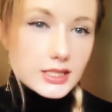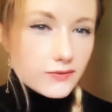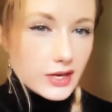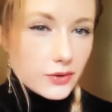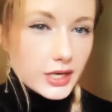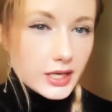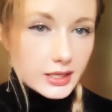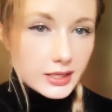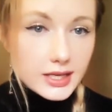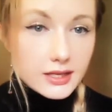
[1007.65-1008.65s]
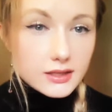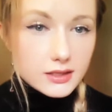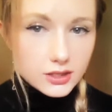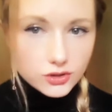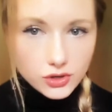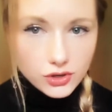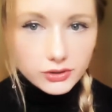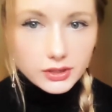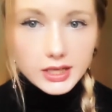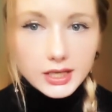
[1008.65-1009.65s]
and very clear
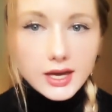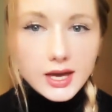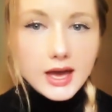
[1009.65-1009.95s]
internally,